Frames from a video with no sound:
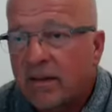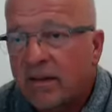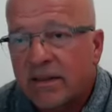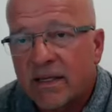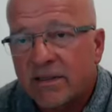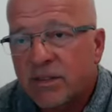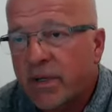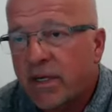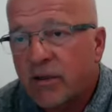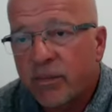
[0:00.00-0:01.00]
and a lot of
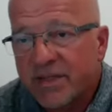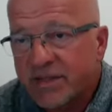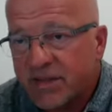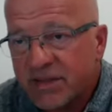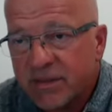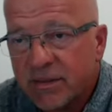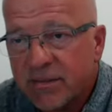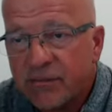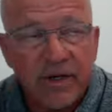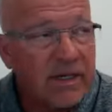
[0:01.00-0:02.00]
smaller businesses i
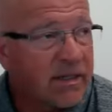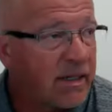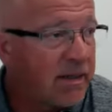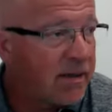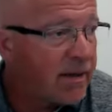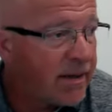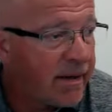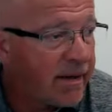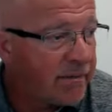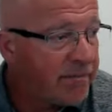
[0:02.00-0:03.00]
mean frankly
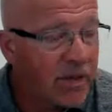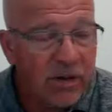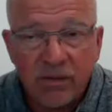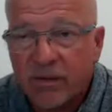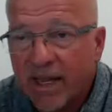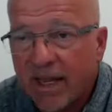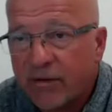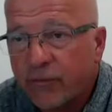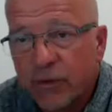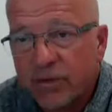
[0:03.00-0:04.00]
um, you know they can't
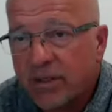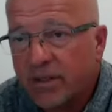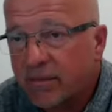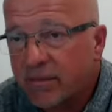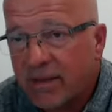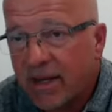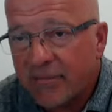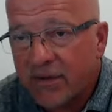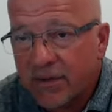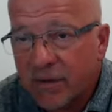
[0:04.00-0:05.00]
afford to to
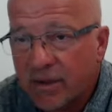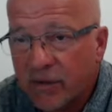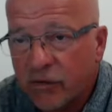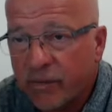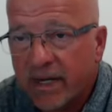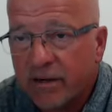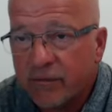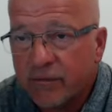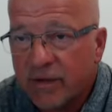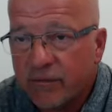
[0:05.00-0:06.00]
have a, a huge amount
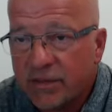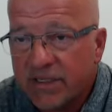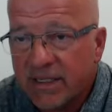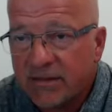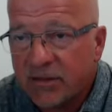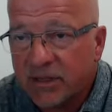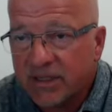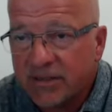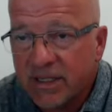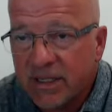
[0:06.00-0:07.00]
of, of retained
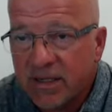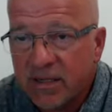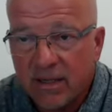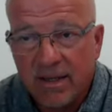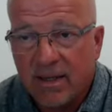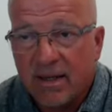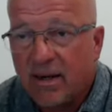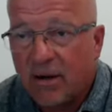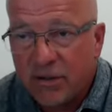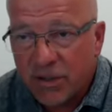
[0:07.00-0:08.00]
earnings they
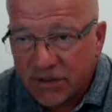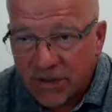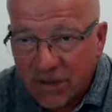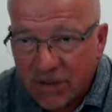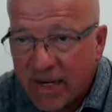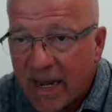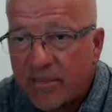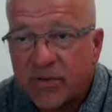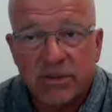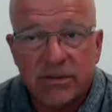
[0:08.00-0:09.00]
are using their
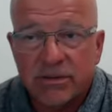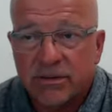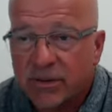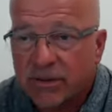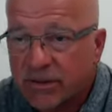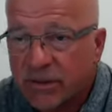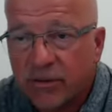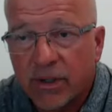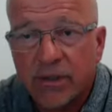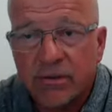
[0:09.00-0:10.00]
capital to to
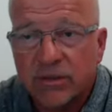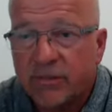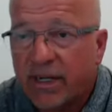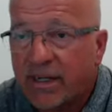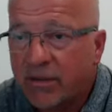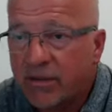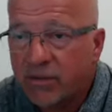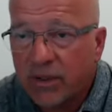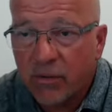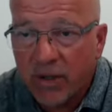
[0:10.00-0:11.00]
grow to buy
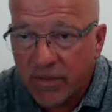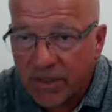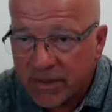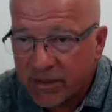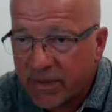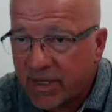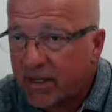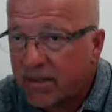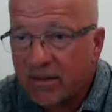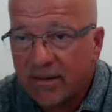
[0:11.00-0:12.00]
new equipment to
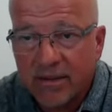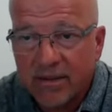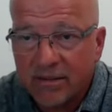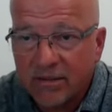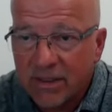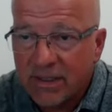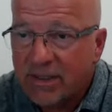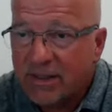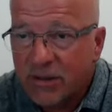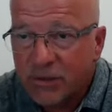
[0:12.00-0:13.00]
buy you know
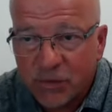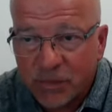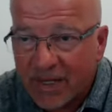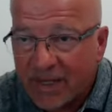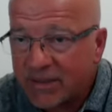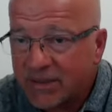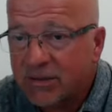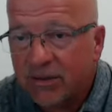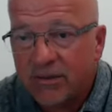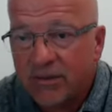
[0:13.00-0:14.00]
new space
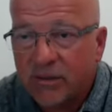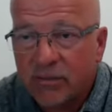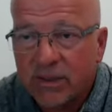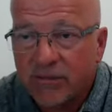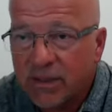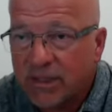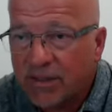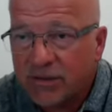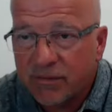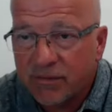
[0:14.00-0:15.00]
or you know whatever the
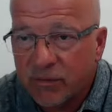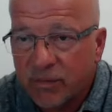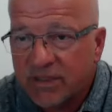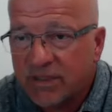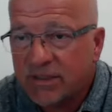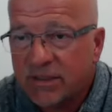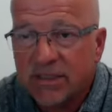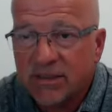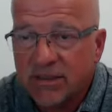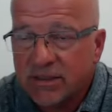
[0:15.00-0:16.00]
nature of their business
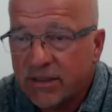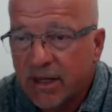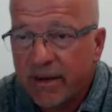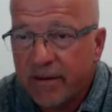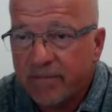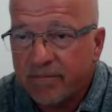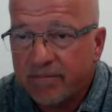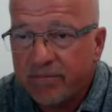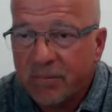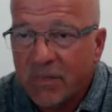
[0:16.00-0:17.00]
is um,
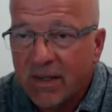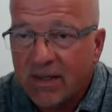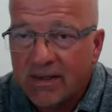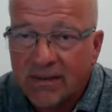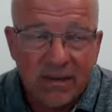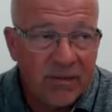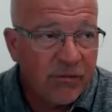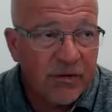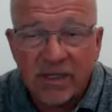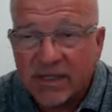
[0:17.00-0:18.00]
i
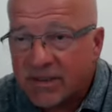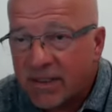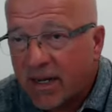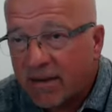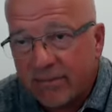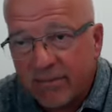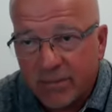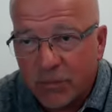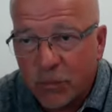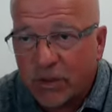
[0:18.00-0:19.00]
mean frankly it's not
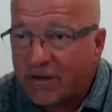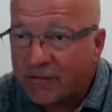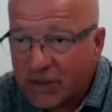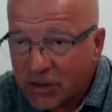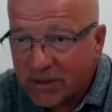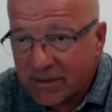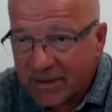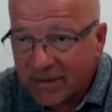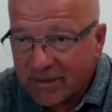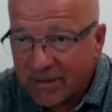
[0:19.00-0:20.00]
really efficient
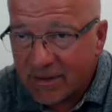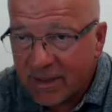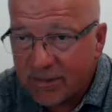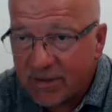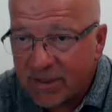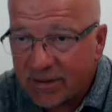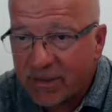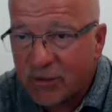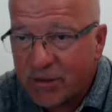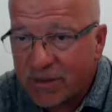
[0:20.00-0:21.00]
to keep an
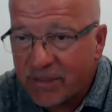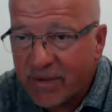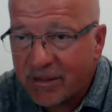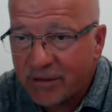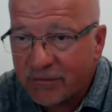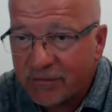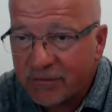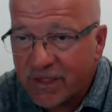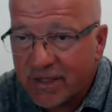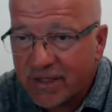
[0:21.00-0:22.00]
inordinate amount of
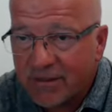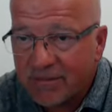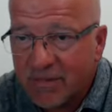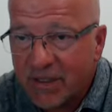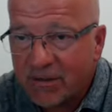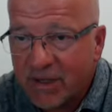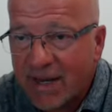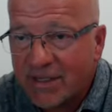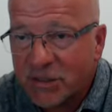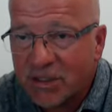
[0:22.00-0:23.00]
uh, you know
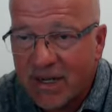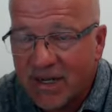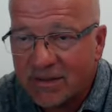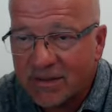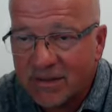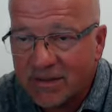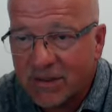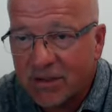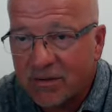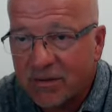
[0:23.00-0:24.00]
cash on hand
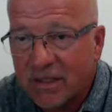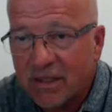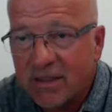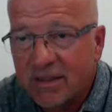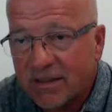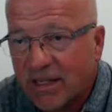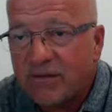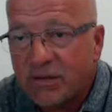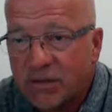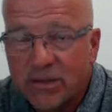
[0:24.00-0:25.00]
so the life
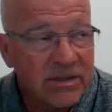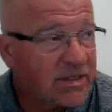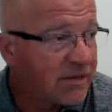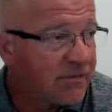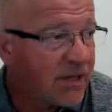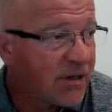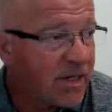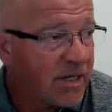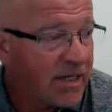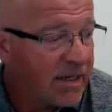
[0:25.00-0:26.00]
insurance is a
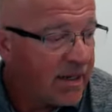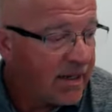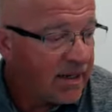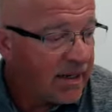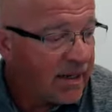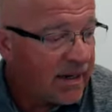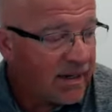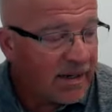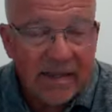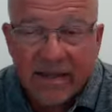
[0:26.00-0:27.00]
very
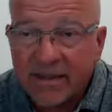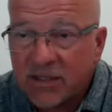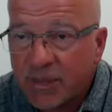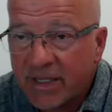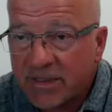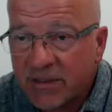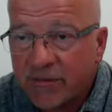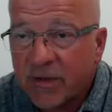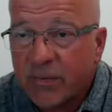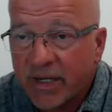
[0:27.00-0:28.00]
uh,
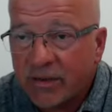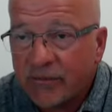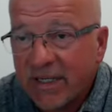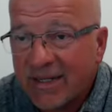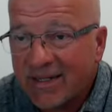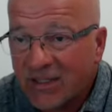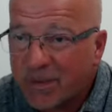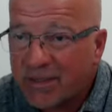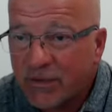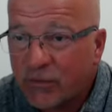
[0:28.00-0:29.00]
inexpensive, comparatively
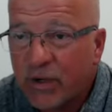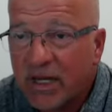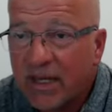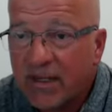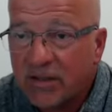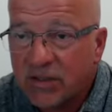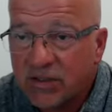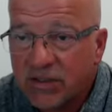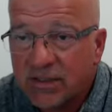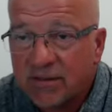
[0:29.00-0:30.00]
inexpensive way,
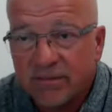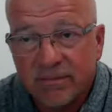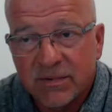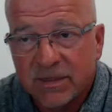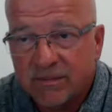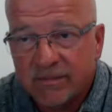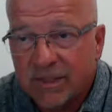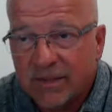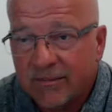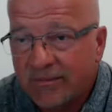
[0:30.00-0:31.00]
just to
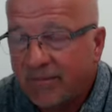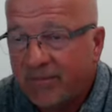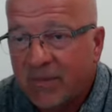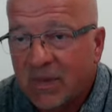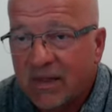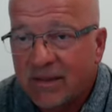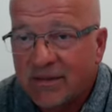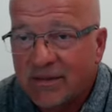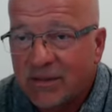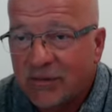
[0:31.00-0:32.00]
you know
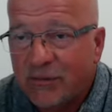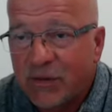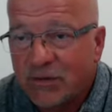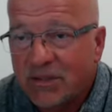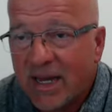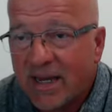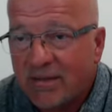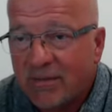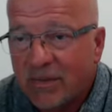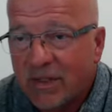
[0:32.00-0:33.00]
to diffuse
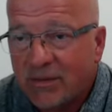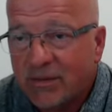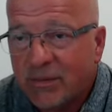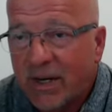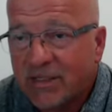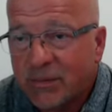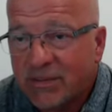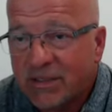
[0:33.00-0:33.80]
that you know possible